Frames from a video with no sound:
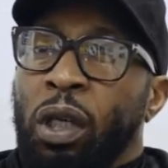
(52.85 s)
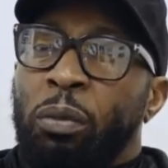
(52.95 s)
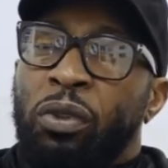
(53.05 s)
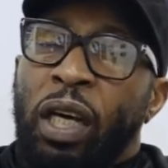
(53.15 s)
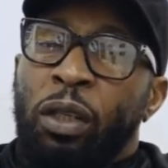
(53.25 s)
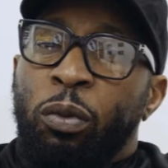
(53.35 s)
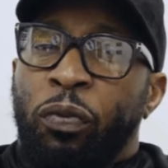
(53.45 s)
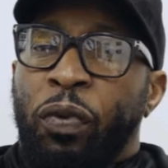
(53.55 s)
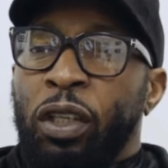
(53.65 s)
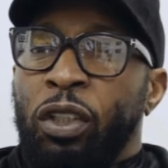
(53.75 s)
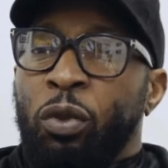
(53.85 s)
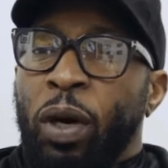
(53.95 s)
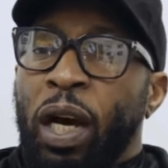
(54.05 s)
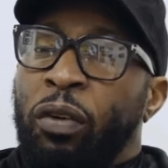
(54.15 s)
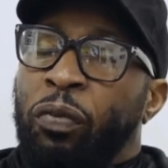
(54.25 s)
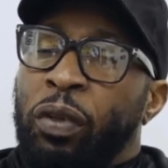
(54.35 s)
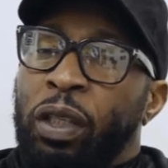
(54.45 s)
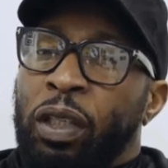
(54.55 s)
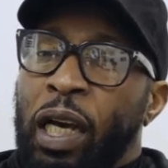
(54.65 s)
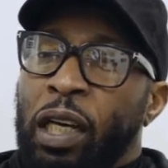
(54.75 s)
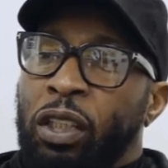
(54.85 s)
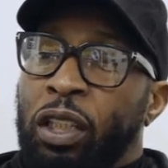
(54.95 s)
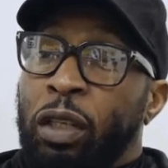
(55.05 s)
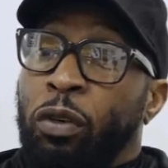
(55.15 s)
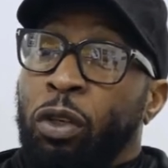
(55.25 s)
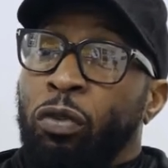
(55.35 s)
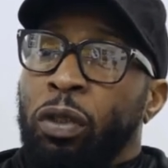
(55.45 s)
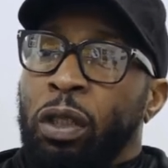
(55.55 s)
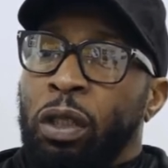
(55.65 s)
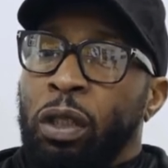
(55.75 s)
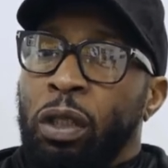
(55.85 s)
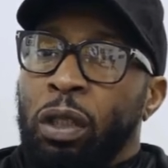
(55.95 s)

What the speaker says: I'm signing up fighters what I think I can give a career.